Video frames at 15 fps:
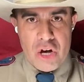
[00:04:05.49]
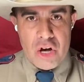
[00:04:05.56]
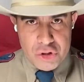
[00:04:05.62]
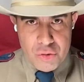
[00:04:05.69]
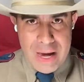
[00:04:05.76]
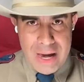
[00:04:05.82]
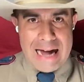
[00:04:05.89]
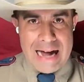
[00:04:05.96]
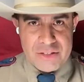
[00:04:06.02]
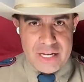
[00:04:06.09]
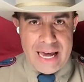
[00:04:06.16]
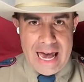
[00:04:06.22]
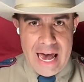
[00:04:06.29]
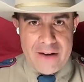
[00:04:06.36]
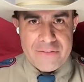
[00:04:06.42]
you had to
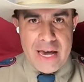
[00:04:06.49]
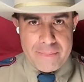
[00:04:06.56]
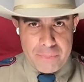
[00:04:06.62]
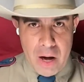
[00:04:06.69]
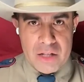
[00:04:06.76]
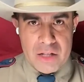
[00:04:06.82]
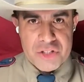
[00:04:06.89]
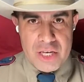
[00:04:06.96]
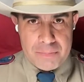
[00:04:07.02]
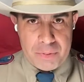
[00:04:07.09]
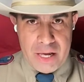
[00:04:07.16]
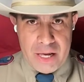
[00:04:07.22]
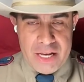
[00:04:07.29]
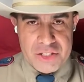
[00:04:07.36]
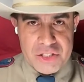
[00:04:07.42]
have a policy in
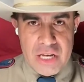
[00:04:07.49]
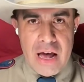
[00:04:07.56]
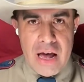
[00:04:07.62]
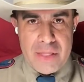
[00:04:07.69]
place